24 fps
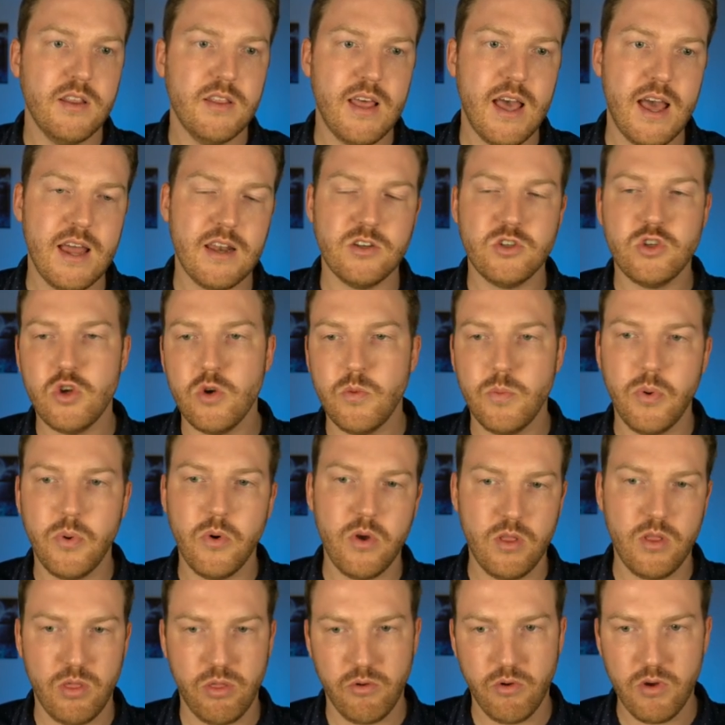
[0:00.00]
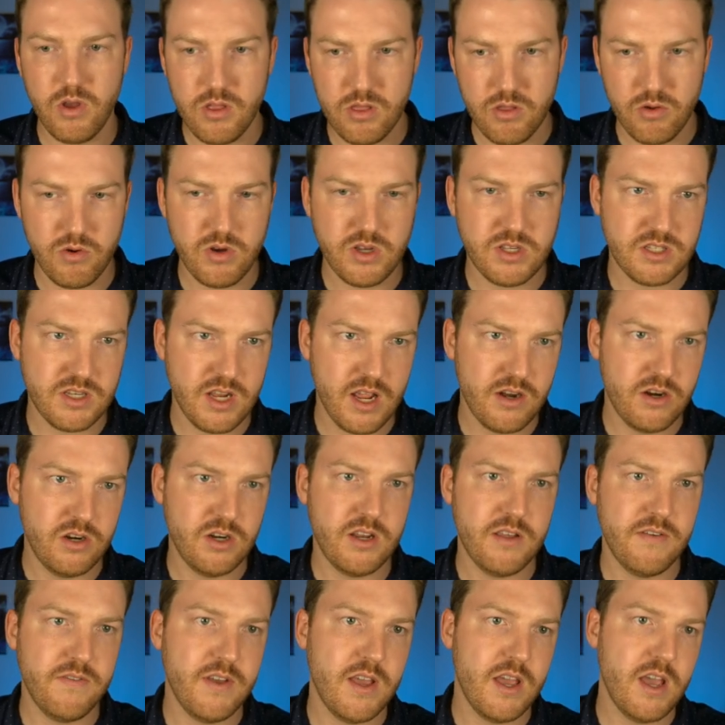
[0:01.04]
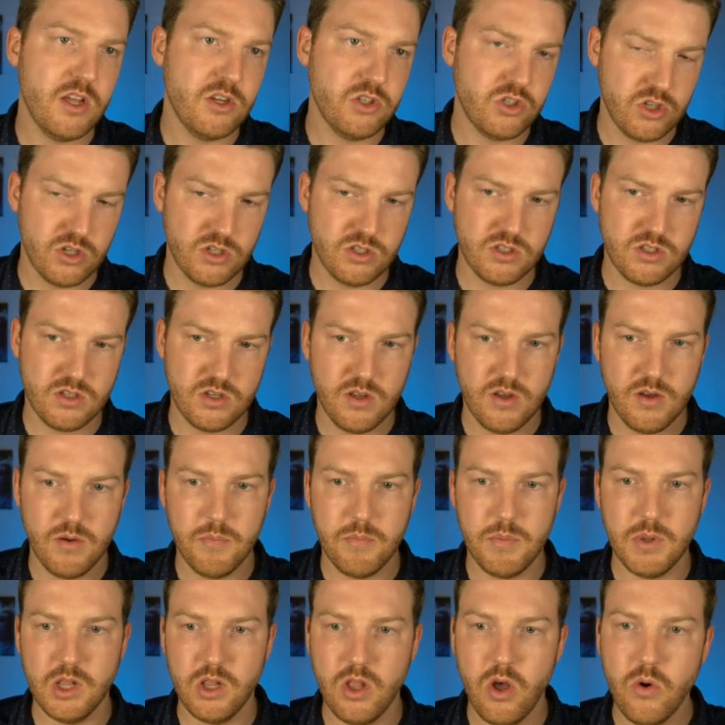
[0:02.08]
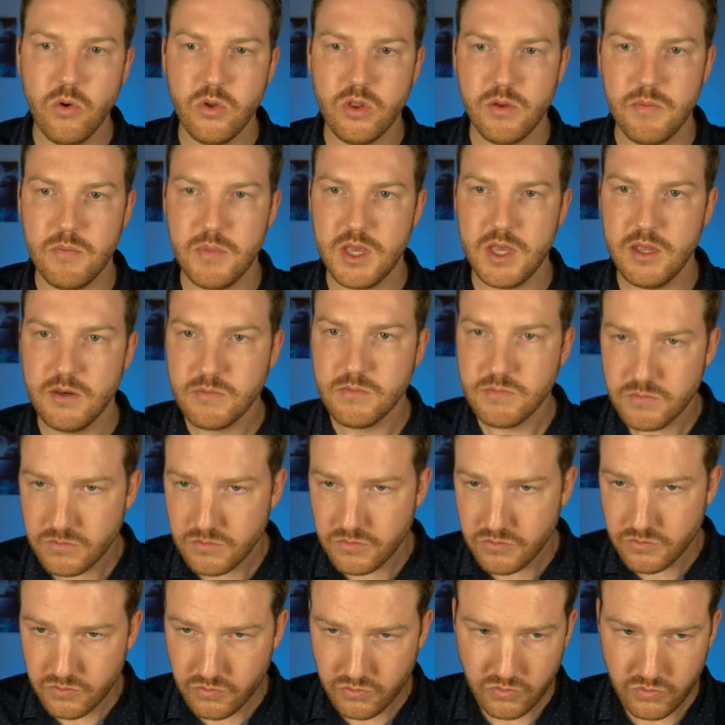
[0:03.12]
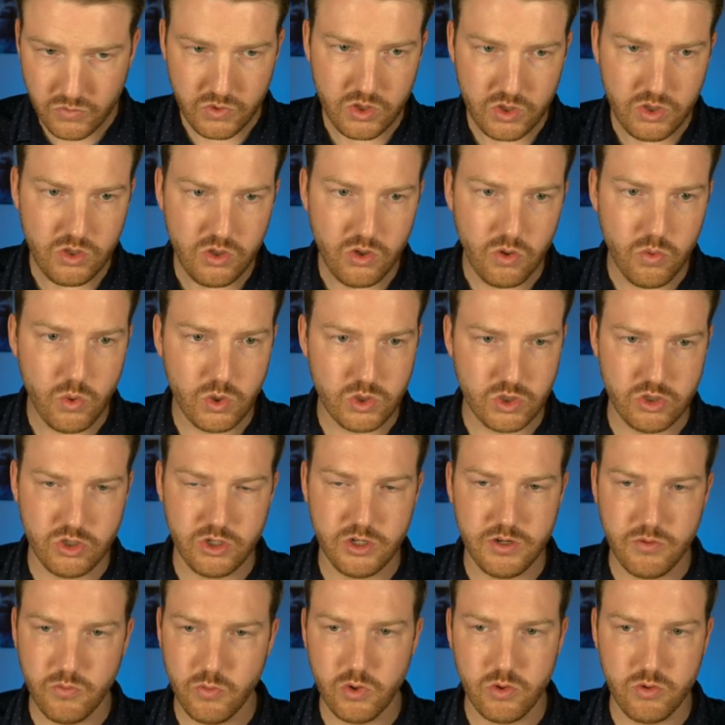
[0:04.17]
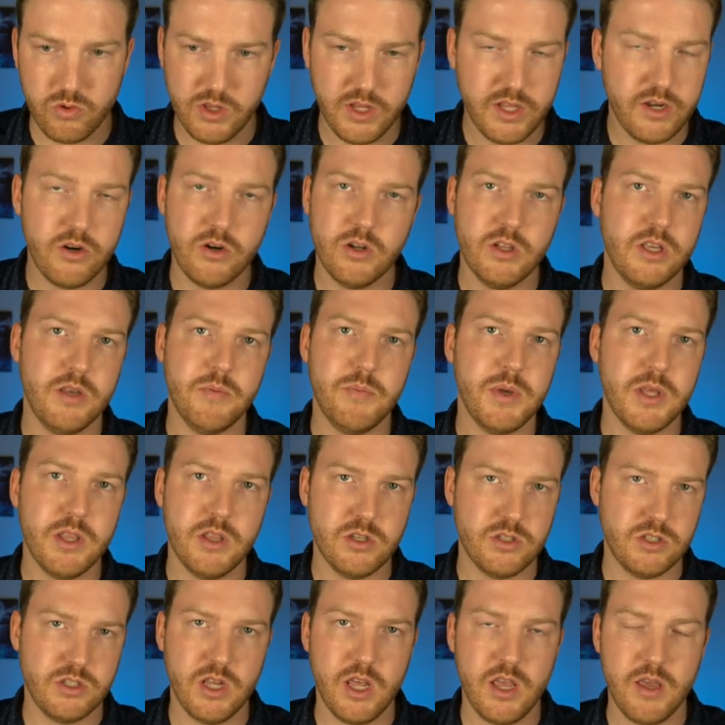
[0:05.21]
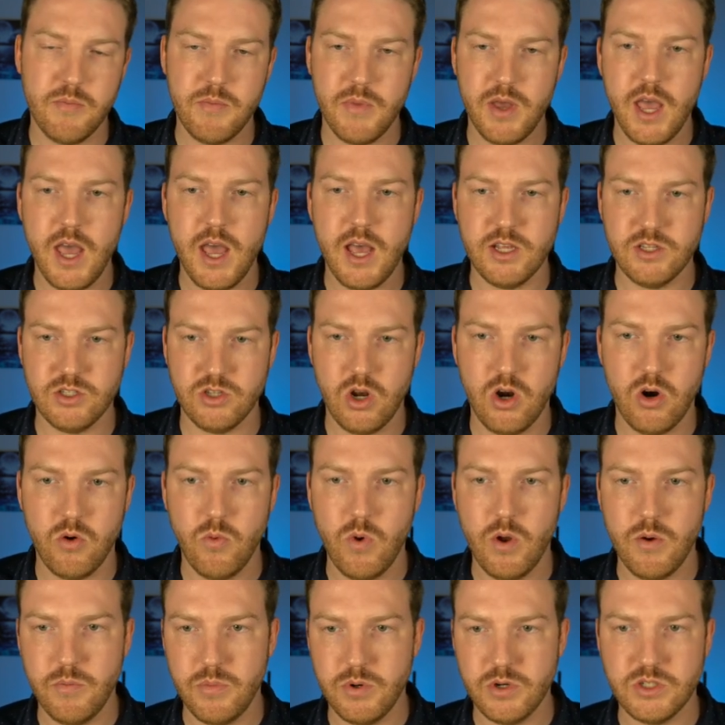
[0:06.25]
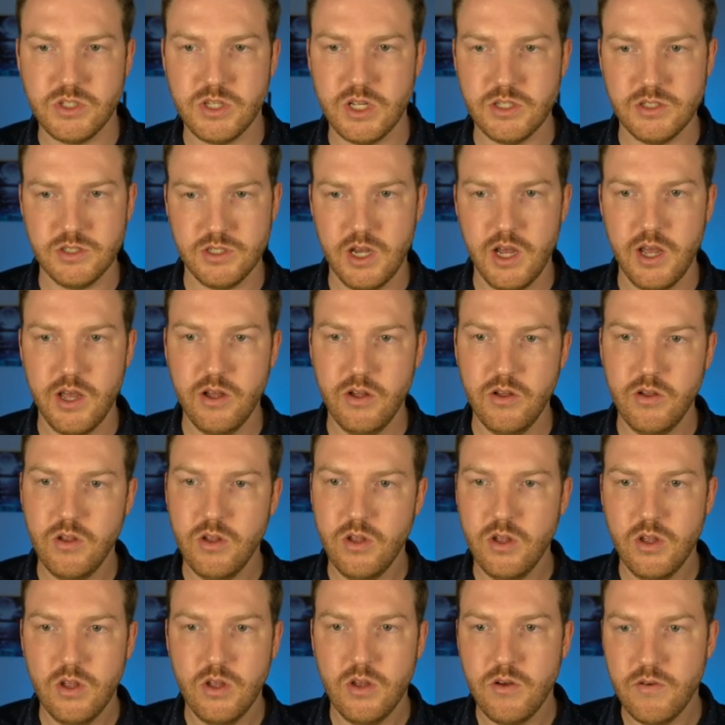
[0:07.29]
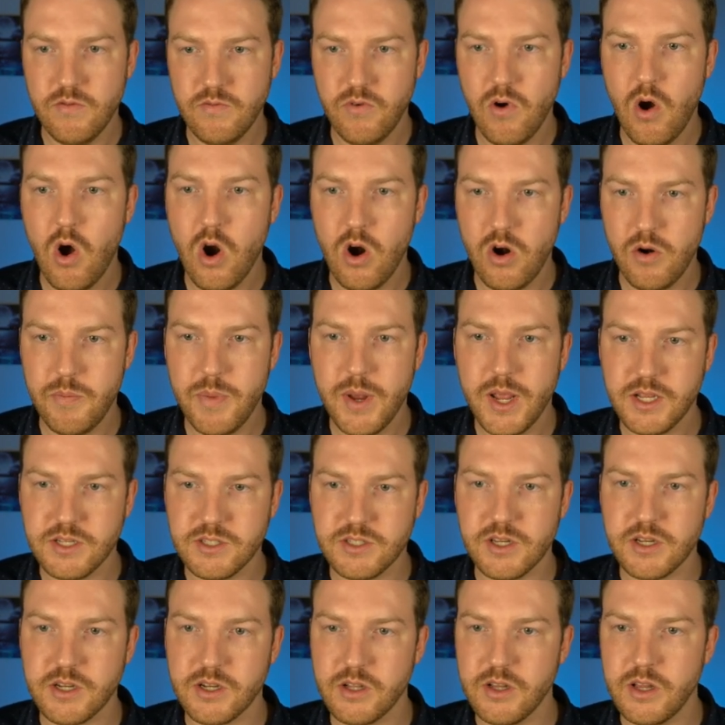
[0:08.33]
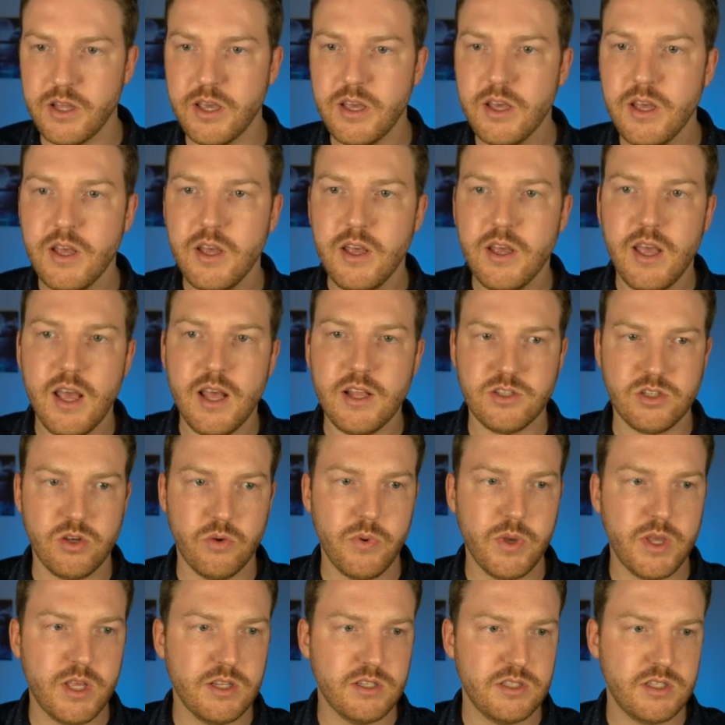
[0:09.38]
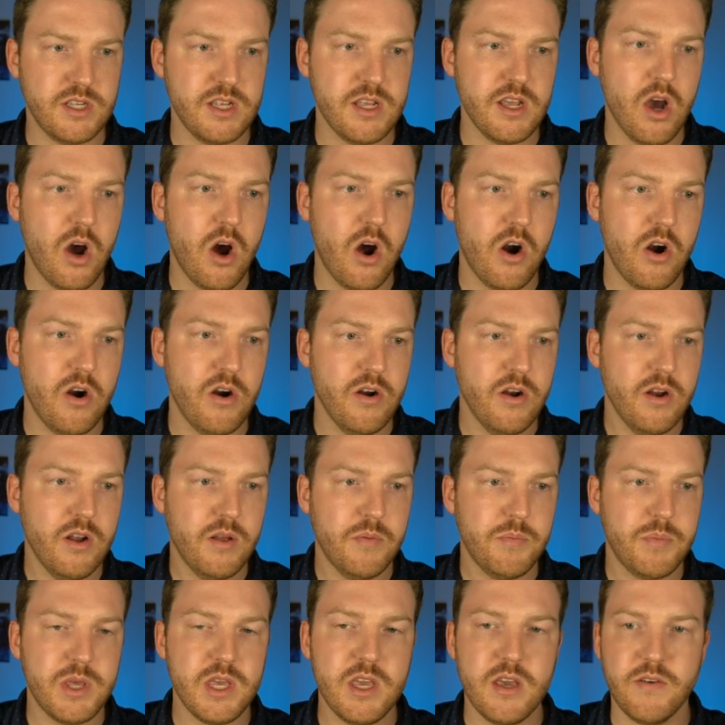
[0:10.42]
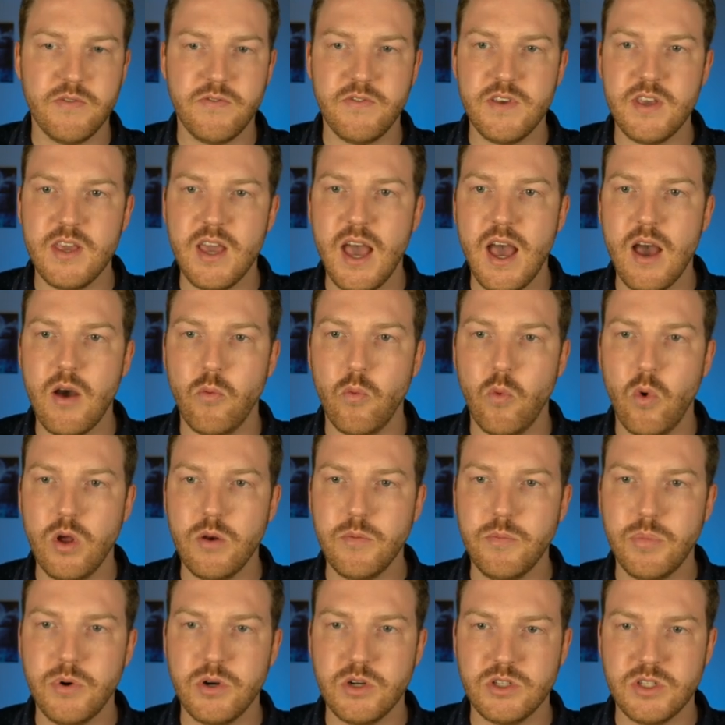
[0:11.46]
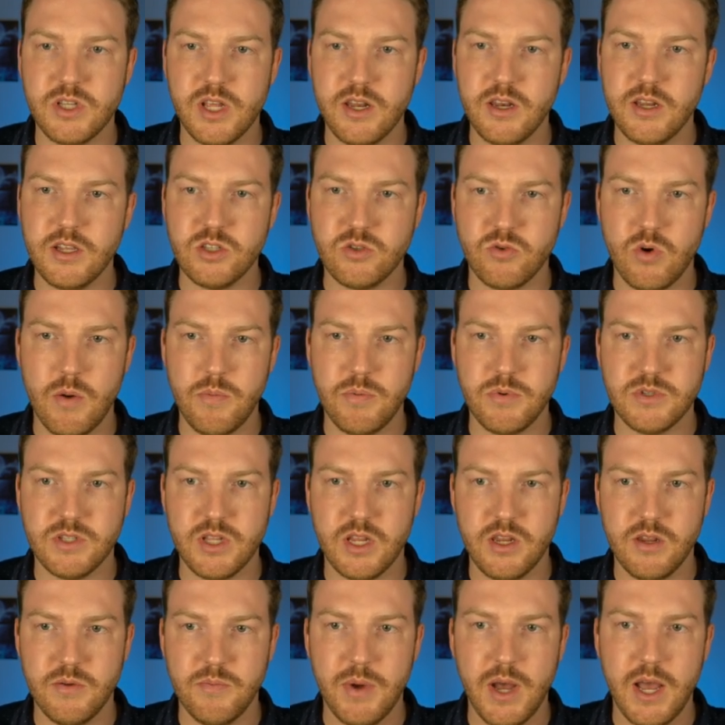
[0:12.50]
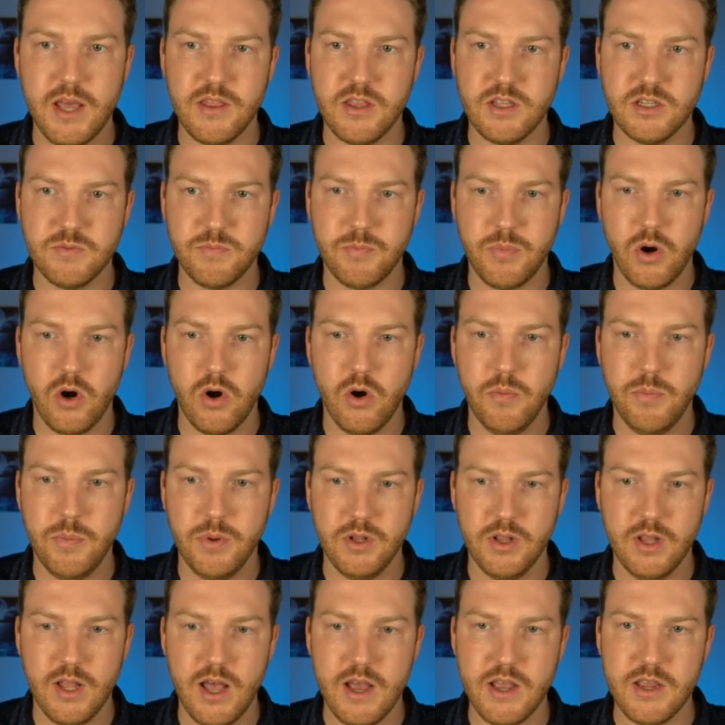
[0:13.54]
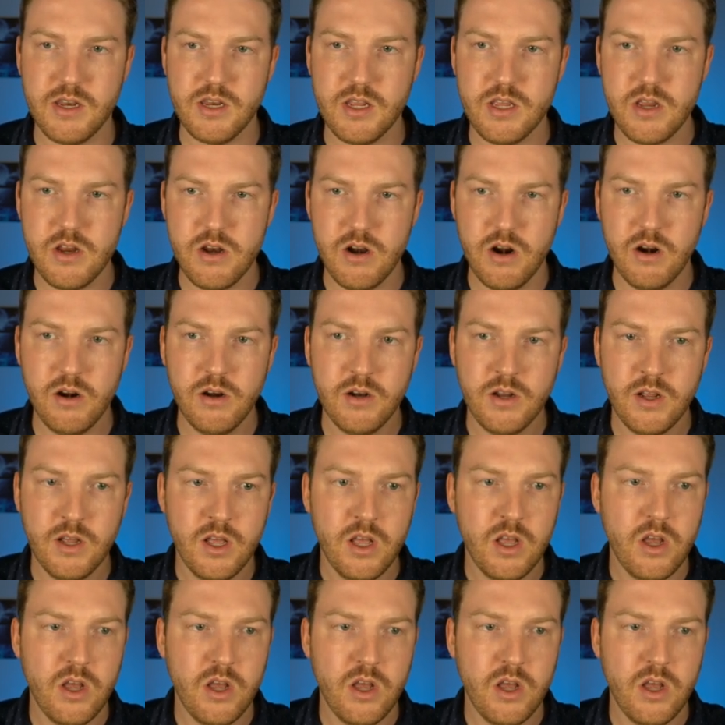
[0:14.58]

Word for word: that 2.33 standard deviations below the mean, which would literally be the same as our 1 percentile VAR basically. And so we can see our our PFE at 1% is represented by this purple line here,